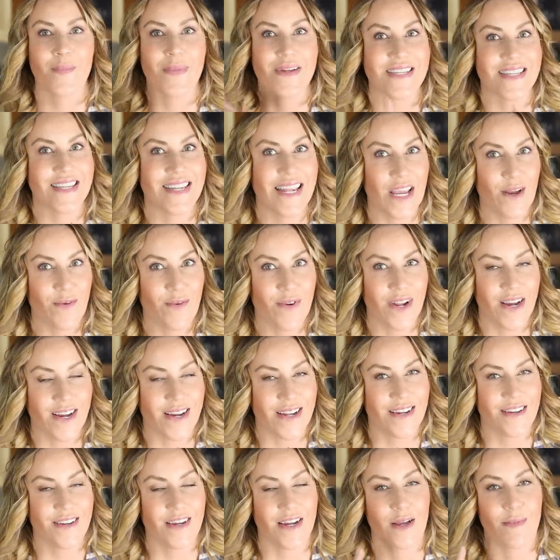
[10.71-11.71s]
But today we're not
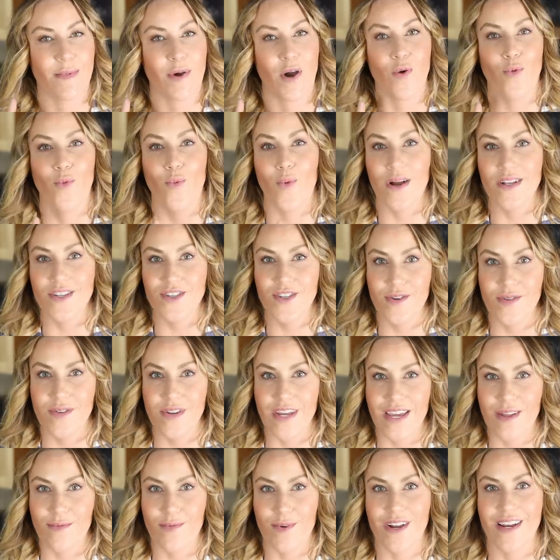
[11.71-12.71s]
going to talk about what you
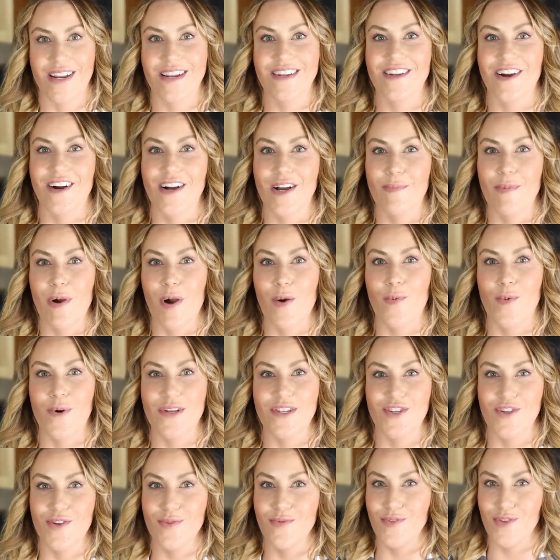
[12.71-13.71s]
need, we're going to talk about what